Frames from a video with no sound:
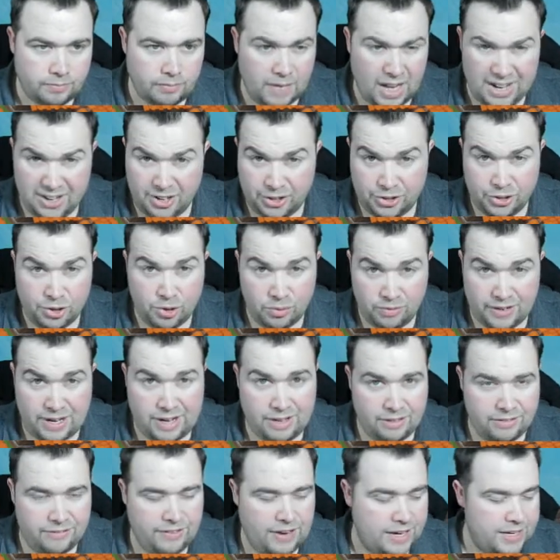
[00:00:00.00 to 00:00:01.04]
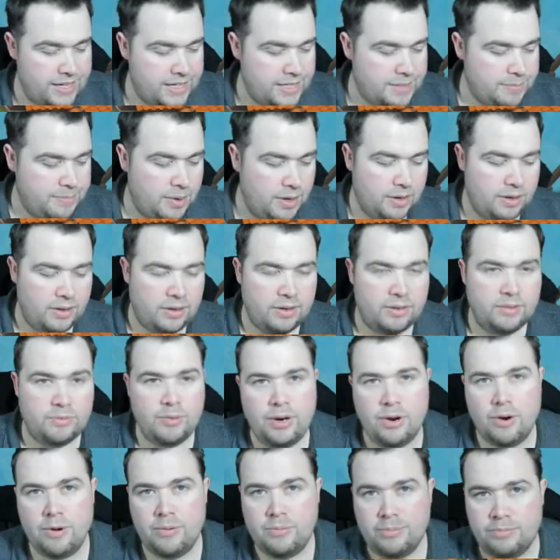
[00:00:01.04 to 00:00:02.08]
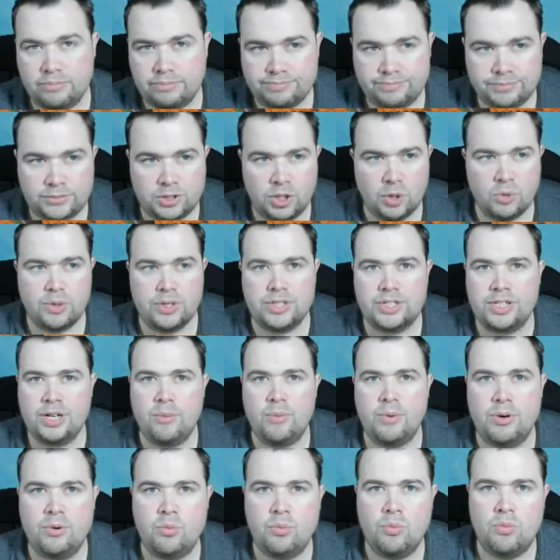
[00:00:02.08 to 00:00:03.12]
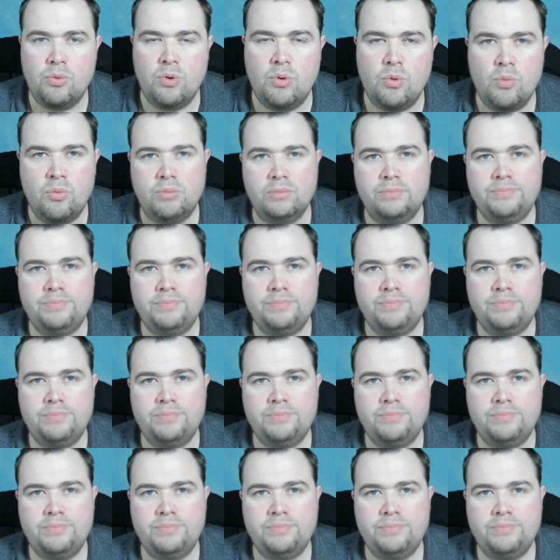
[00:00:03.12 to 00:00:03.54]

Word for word: and I do it about the face. But when I'm talking to someone, or